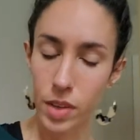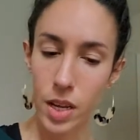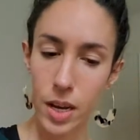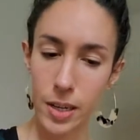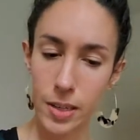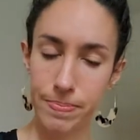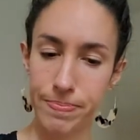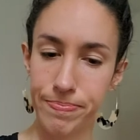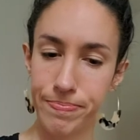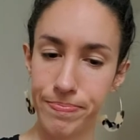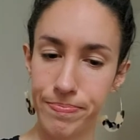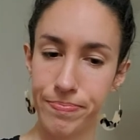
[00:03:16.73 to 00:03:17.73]
um,
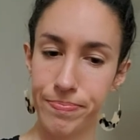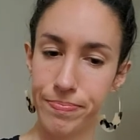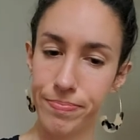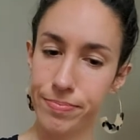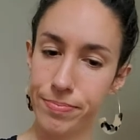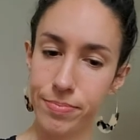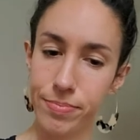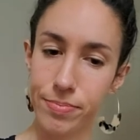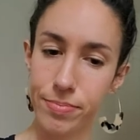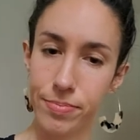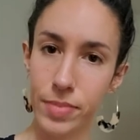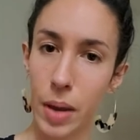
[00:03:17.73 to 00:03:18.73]

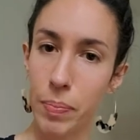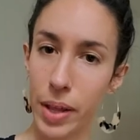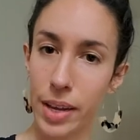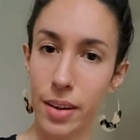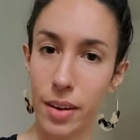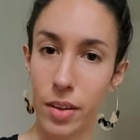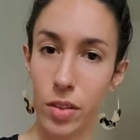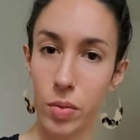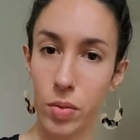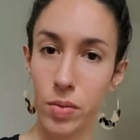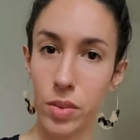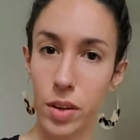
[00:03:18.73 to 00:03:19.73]
I'm blanking on
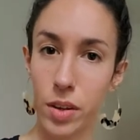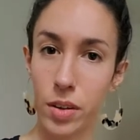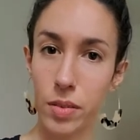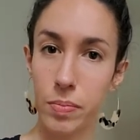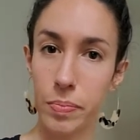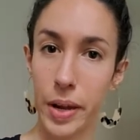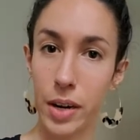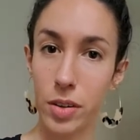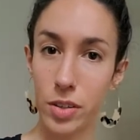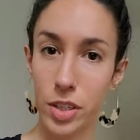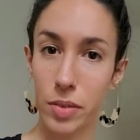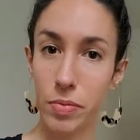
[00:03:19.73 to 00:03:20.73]
the the
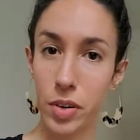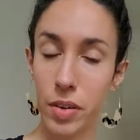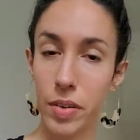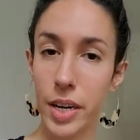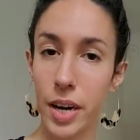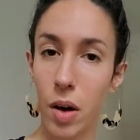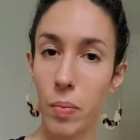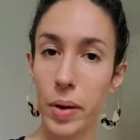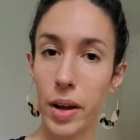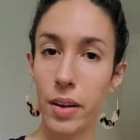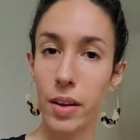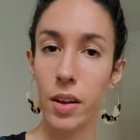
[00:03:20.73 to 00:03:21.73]
medical term for it right now,
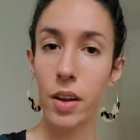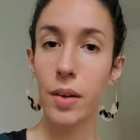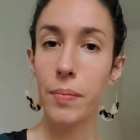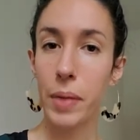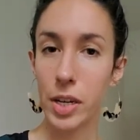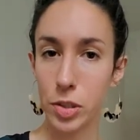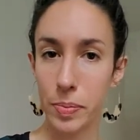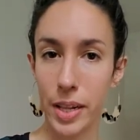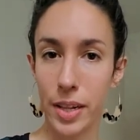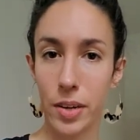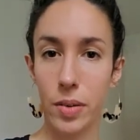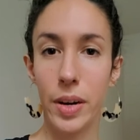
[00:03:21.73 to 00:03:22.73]
but
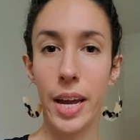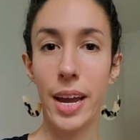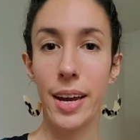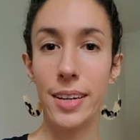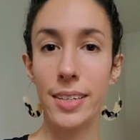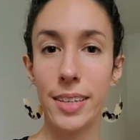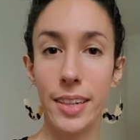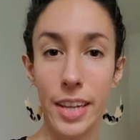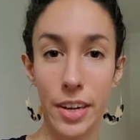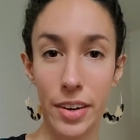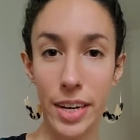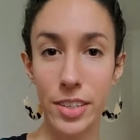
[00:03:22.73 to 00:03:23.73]
marshmallow and
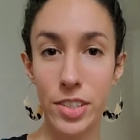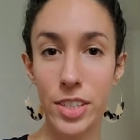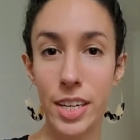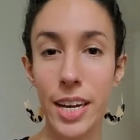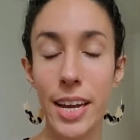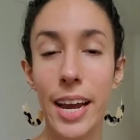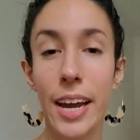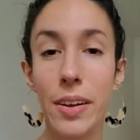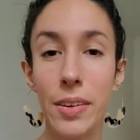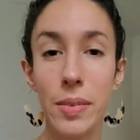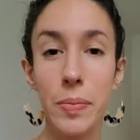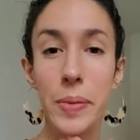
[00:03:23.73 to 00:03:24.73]
licorice
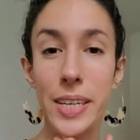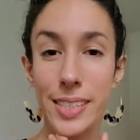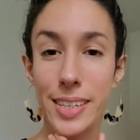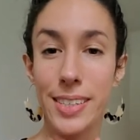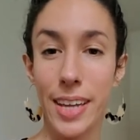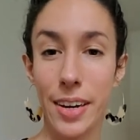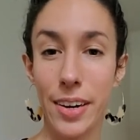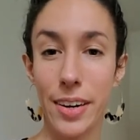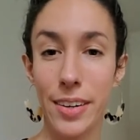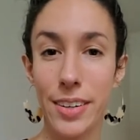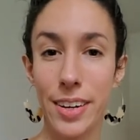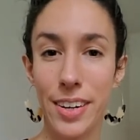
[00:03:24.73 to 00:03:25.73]
and pieces that
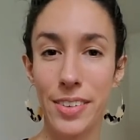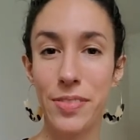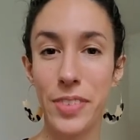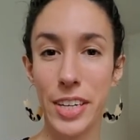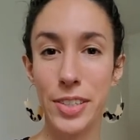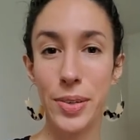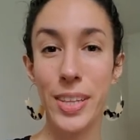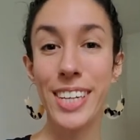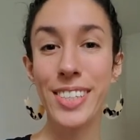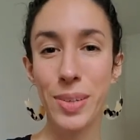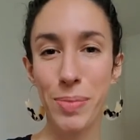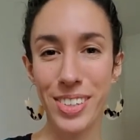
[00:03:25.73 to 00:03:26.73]
are are very
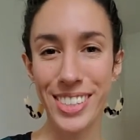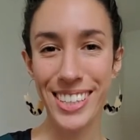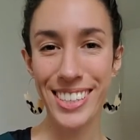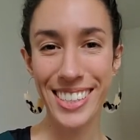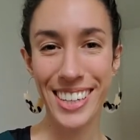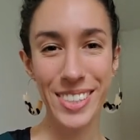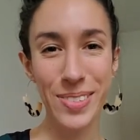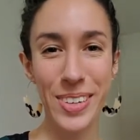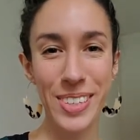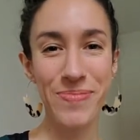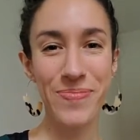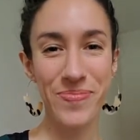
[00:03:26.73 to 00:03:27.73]
soothing, demulcents. That's the word.